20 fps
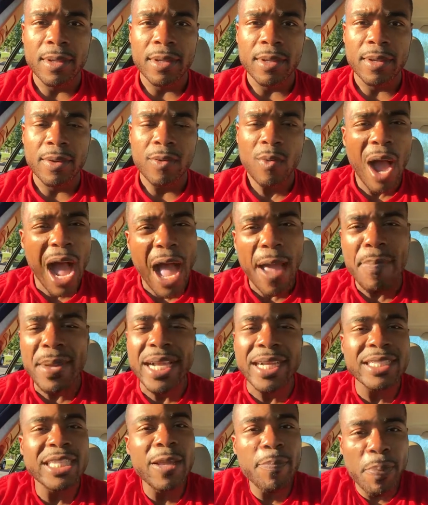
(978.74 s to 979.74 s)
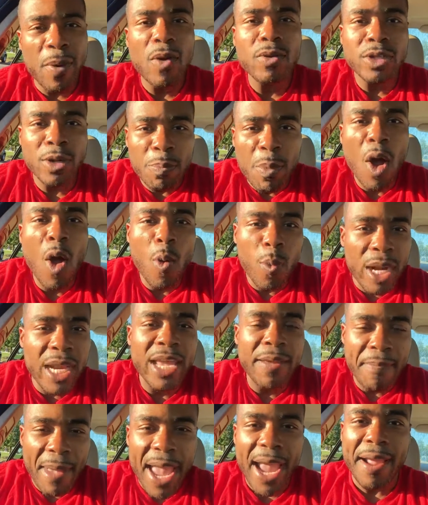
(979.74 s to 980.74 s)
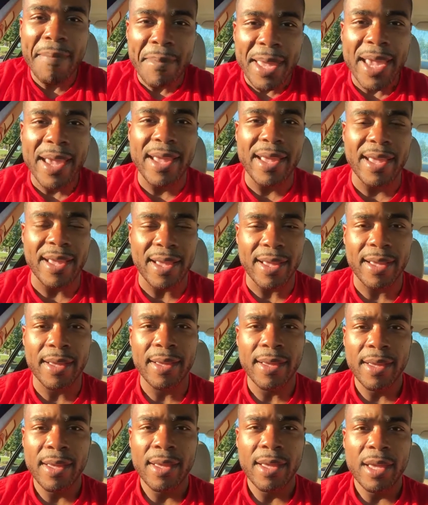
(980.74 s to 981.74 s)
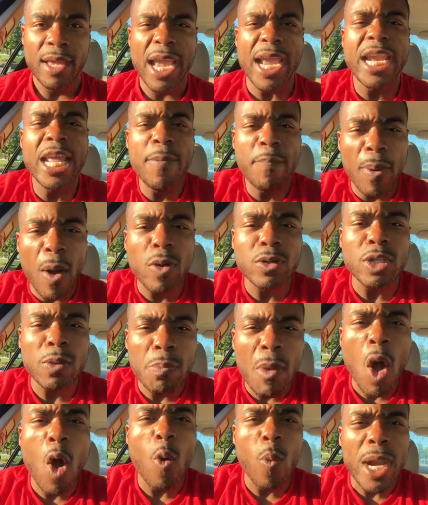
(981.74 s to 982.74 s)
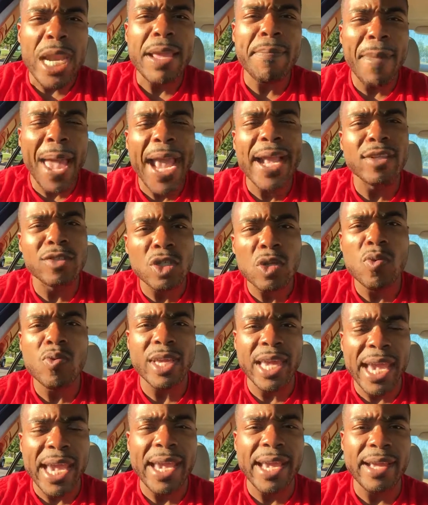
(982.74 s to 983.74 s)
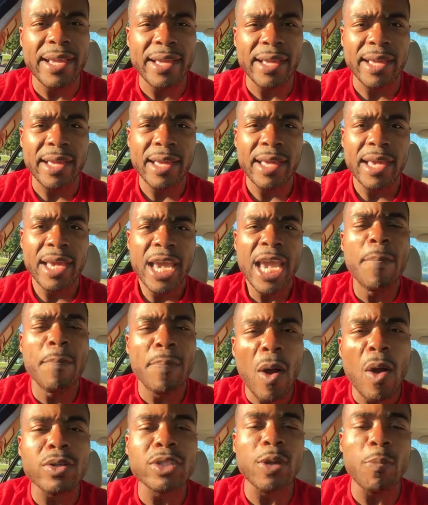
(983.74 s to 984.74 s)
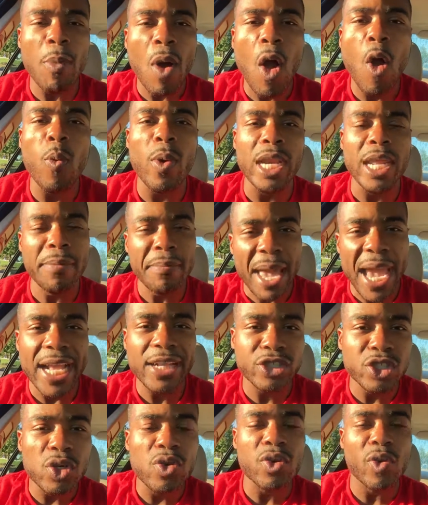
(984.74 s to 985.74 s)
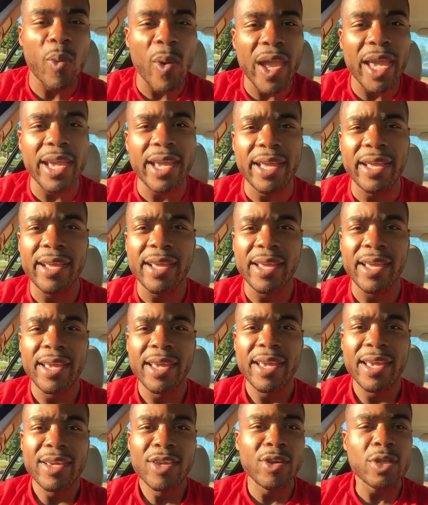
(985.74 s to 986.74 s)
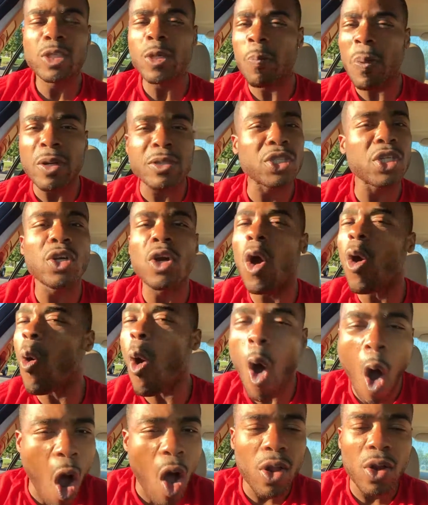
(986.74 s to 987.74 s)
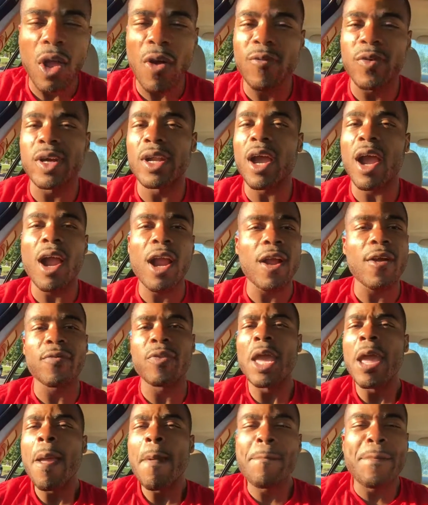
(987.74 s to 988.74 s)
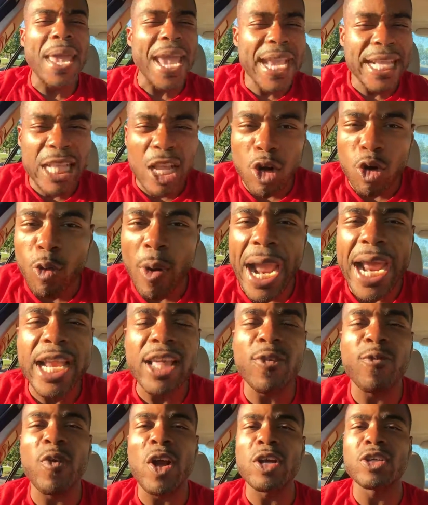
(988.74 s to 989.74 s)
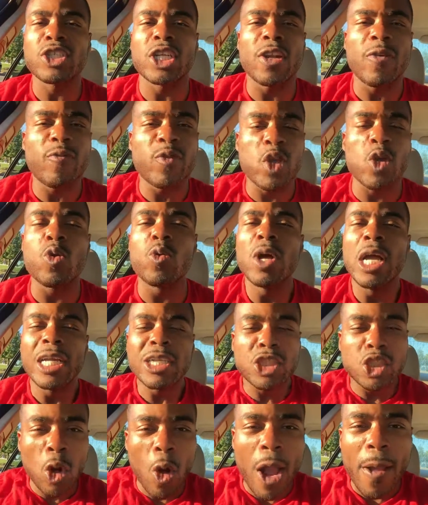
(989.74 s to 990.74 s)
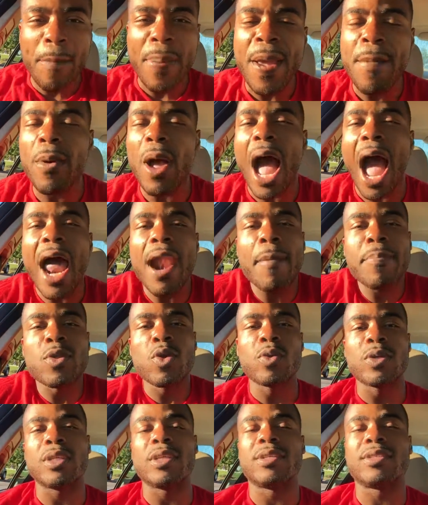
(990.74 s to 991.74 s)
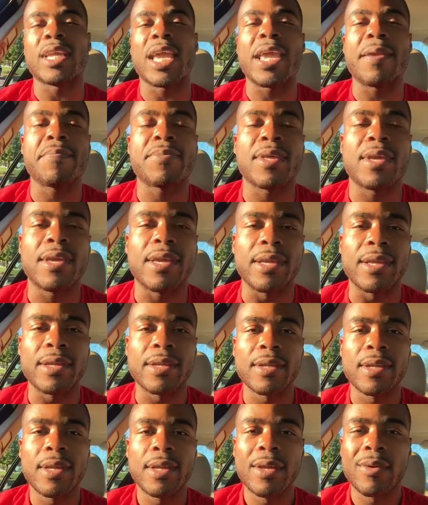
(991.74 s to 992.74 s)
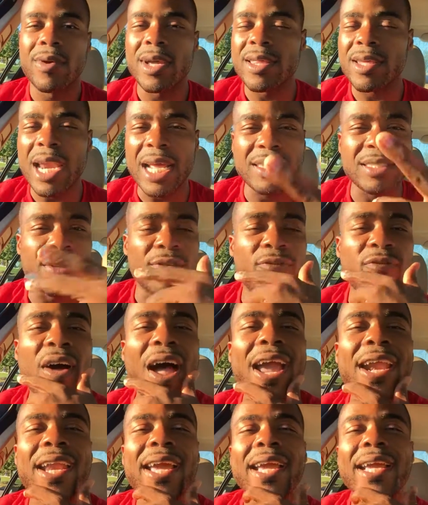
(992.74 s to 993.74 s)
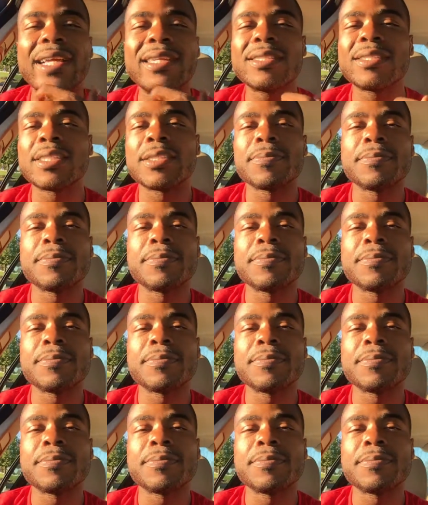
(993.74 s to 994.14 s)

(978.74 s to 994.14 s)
Why? Because he broke the mold when he made me. And he broke the mold when he made you, king. He broke the mold when he made you, queen. You're supposed to go all over the earth, being the greatest version of you, showing people how to do it the same thing. Whether that's in finance,